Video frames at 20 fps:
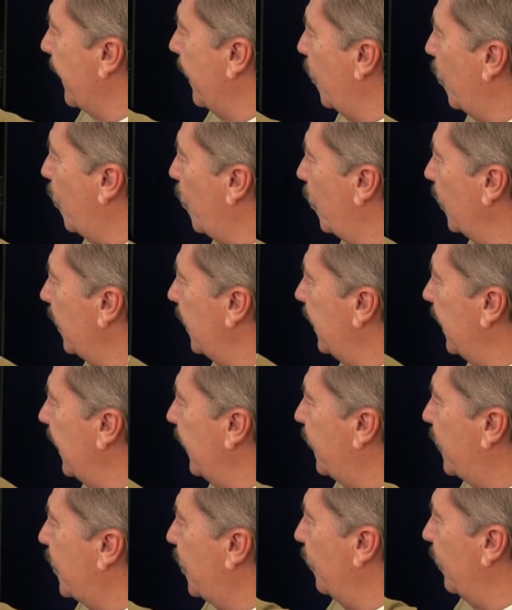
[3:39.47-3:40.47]
All the
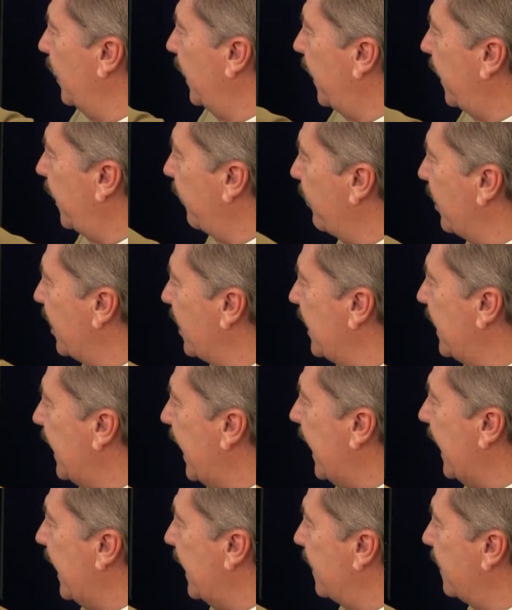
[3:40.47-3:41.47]
leaf two layer is
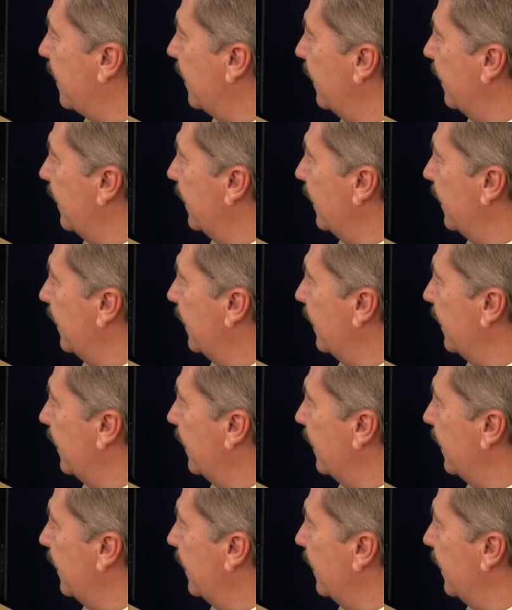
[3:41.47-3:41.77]
dead.